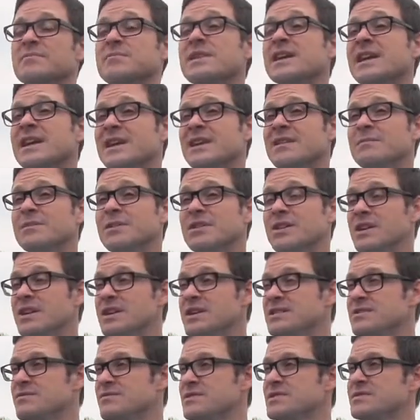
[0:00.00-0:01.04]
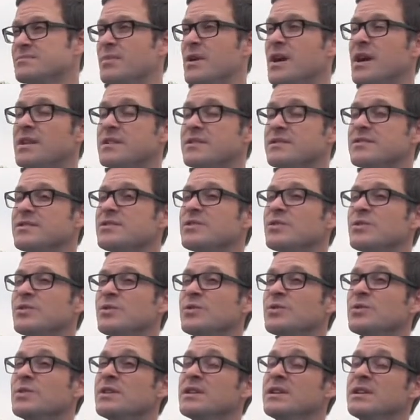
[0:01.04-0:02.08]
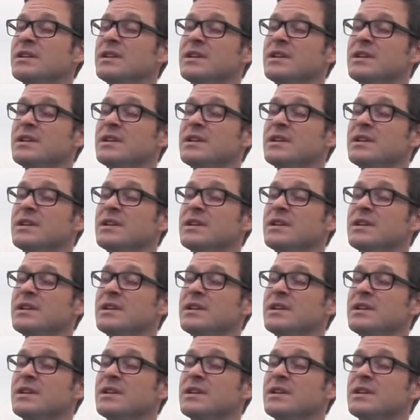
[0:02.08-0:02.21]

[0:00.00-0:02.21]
of plant communities respond to